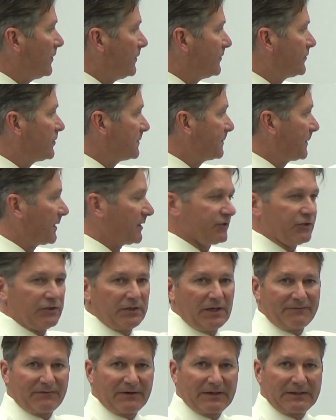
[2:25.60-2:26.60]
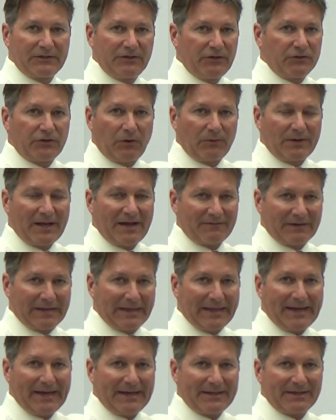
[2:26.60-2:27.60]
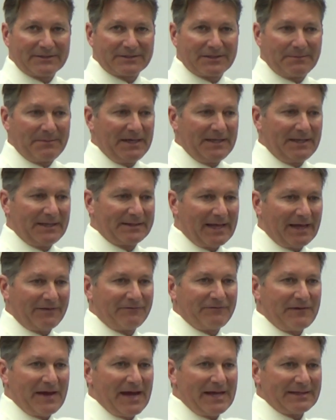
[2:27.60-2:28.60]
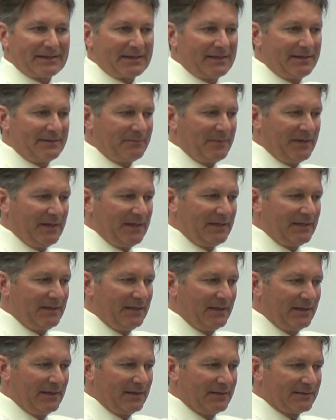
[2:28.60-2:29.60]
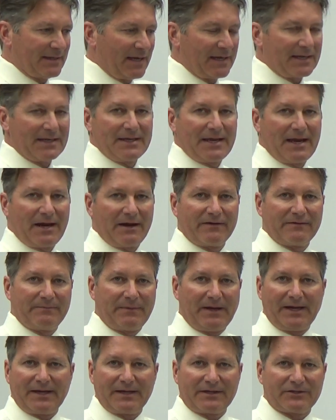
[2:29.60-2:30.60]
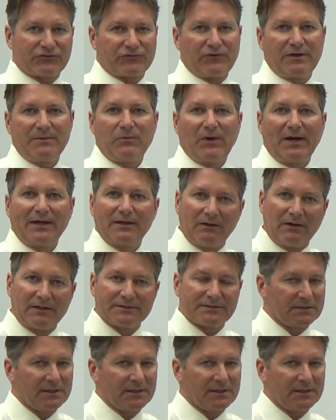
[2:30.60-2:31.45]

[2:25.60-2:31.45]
just because you don't have gland doesn't mean that fat can be taken care of by extreme weight loss.